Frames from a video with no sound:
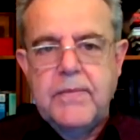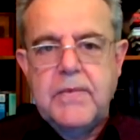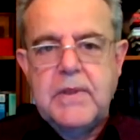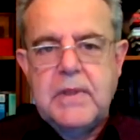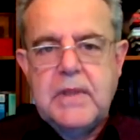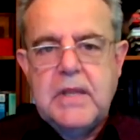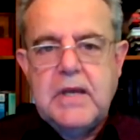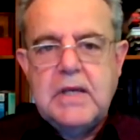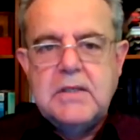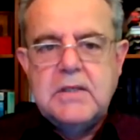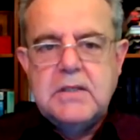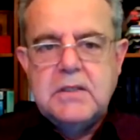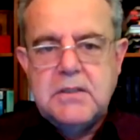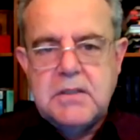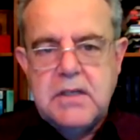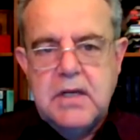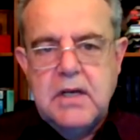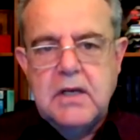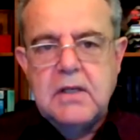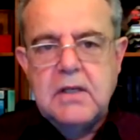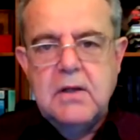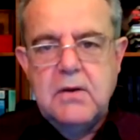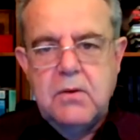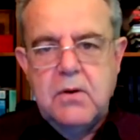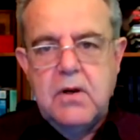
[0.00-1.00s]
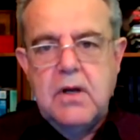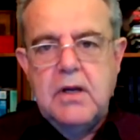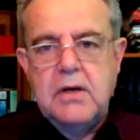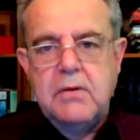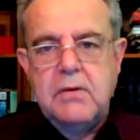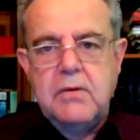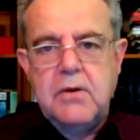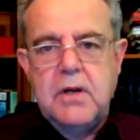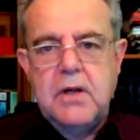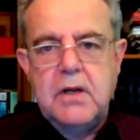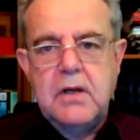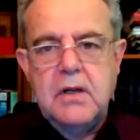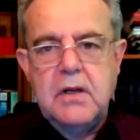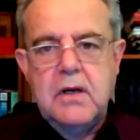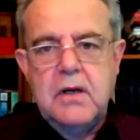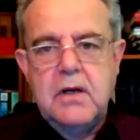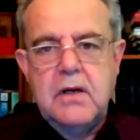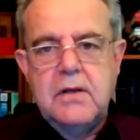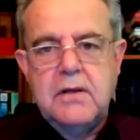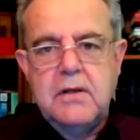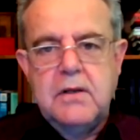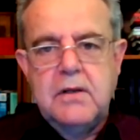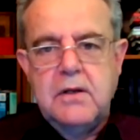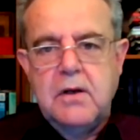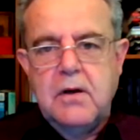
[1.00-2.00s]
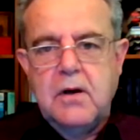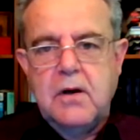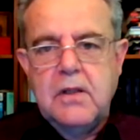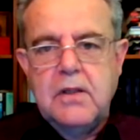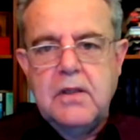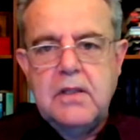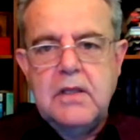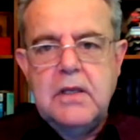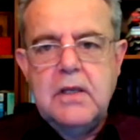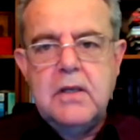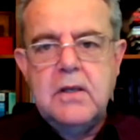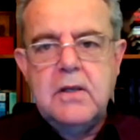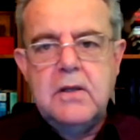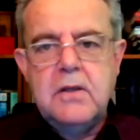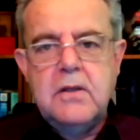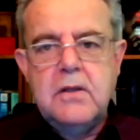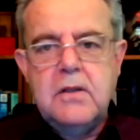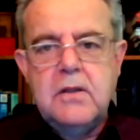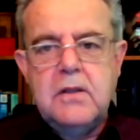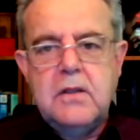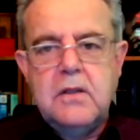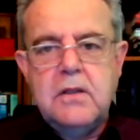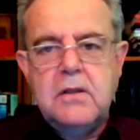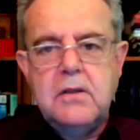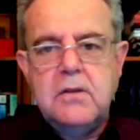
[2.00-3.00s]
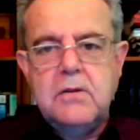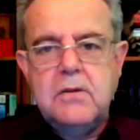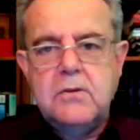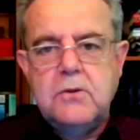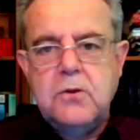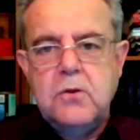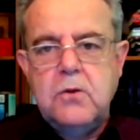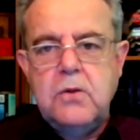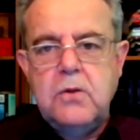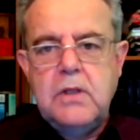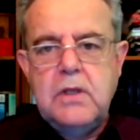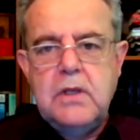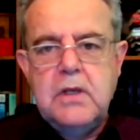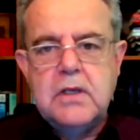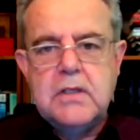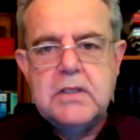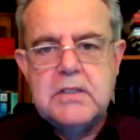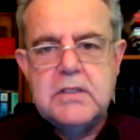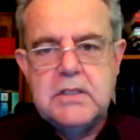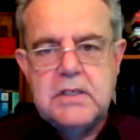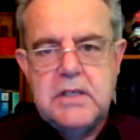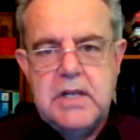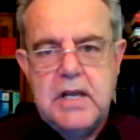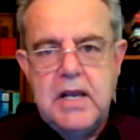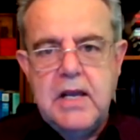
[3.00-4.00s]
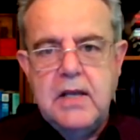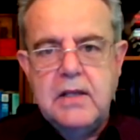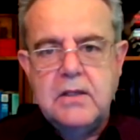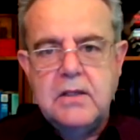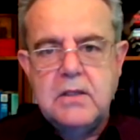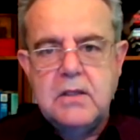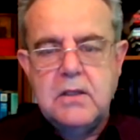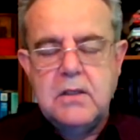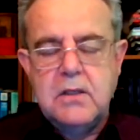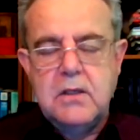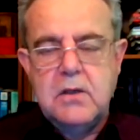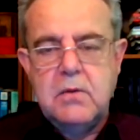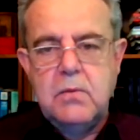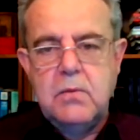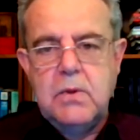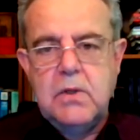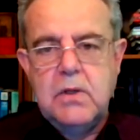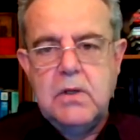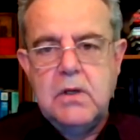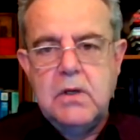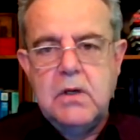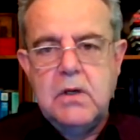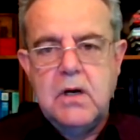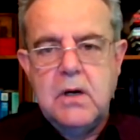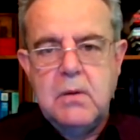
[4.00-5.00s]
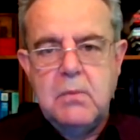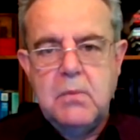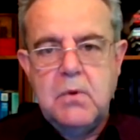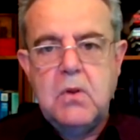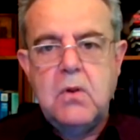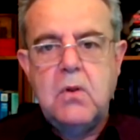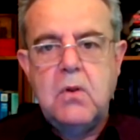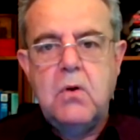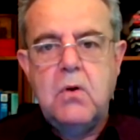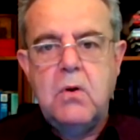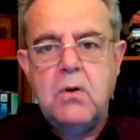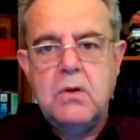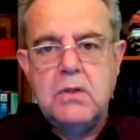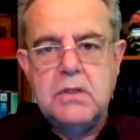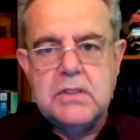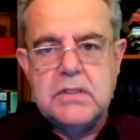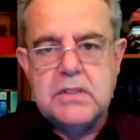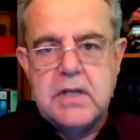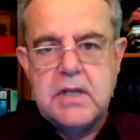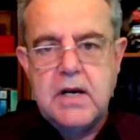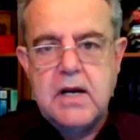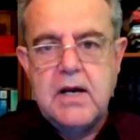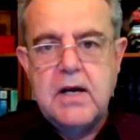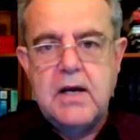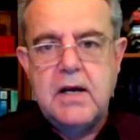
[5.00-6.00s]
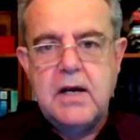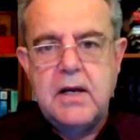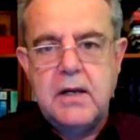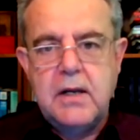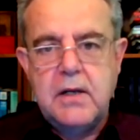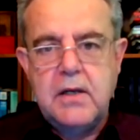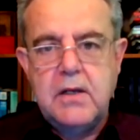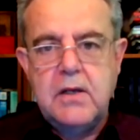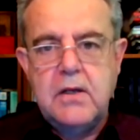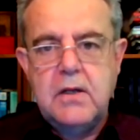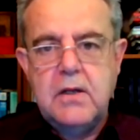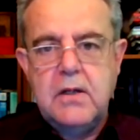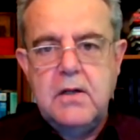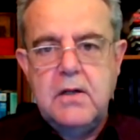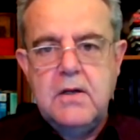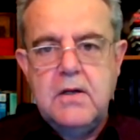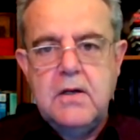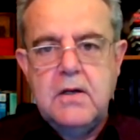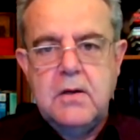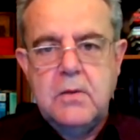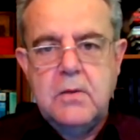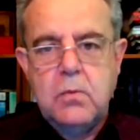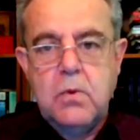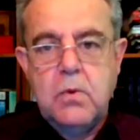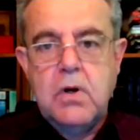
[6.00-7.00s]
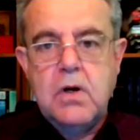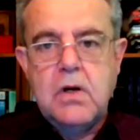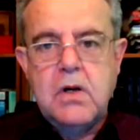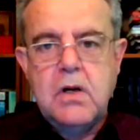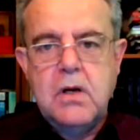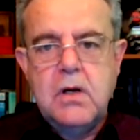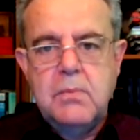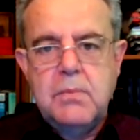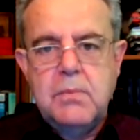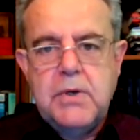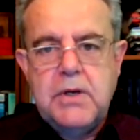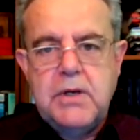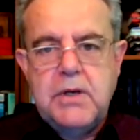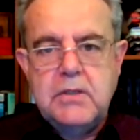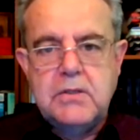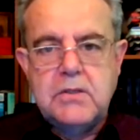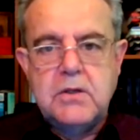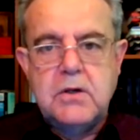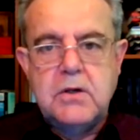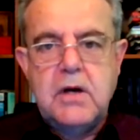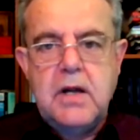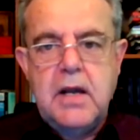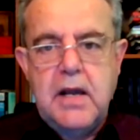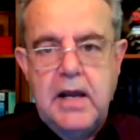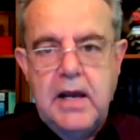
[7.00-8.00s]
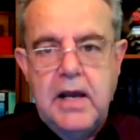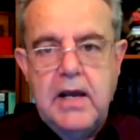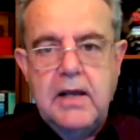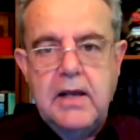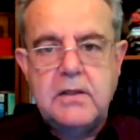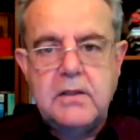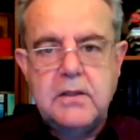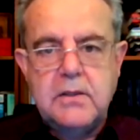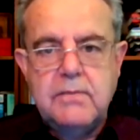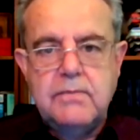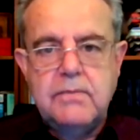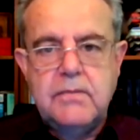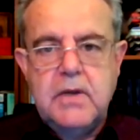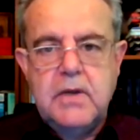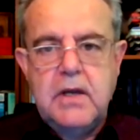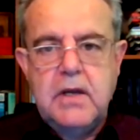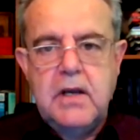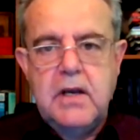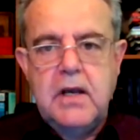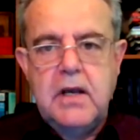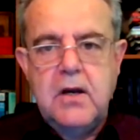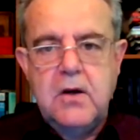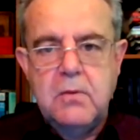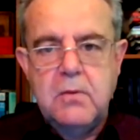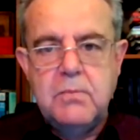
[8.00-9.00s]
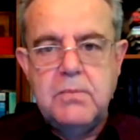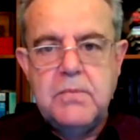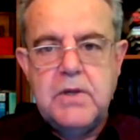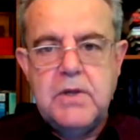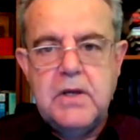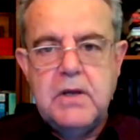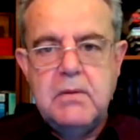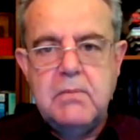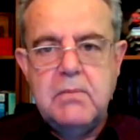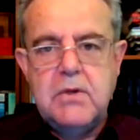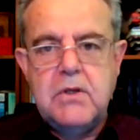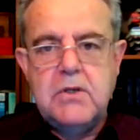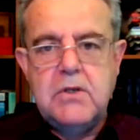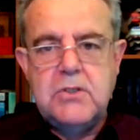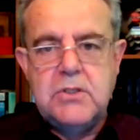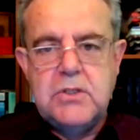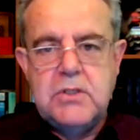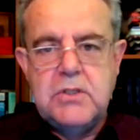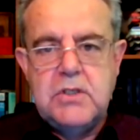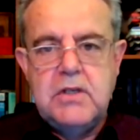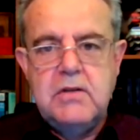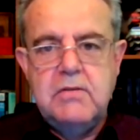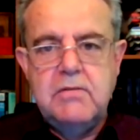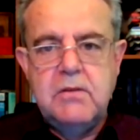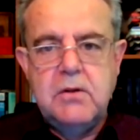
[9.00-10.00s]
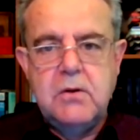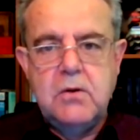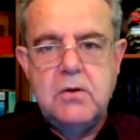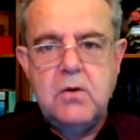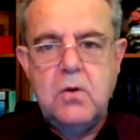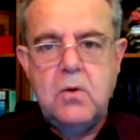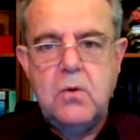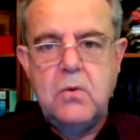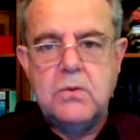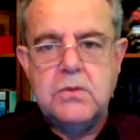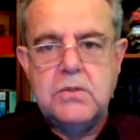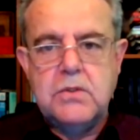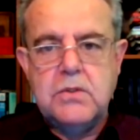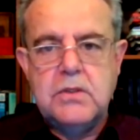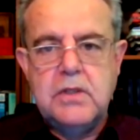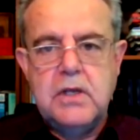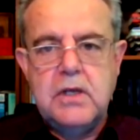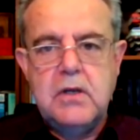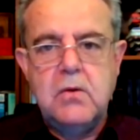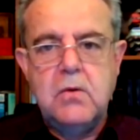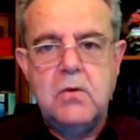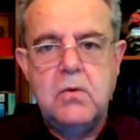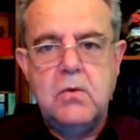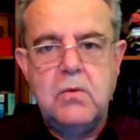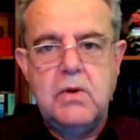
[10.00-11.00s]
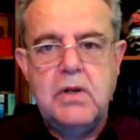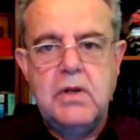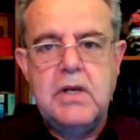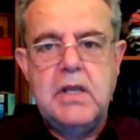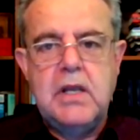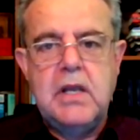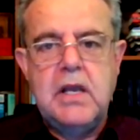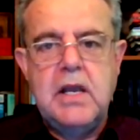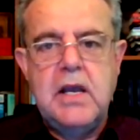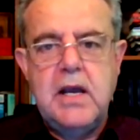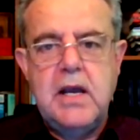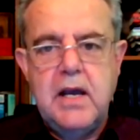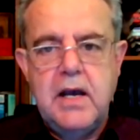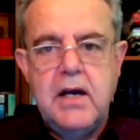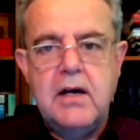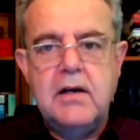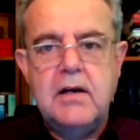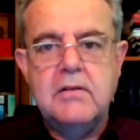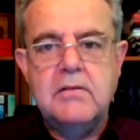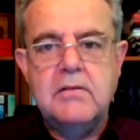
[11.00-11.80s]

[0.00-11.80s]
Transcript: That's exactly right, Greg. I think to the extent that we can come alongside where companies are at, and help them achieve the goals that they already have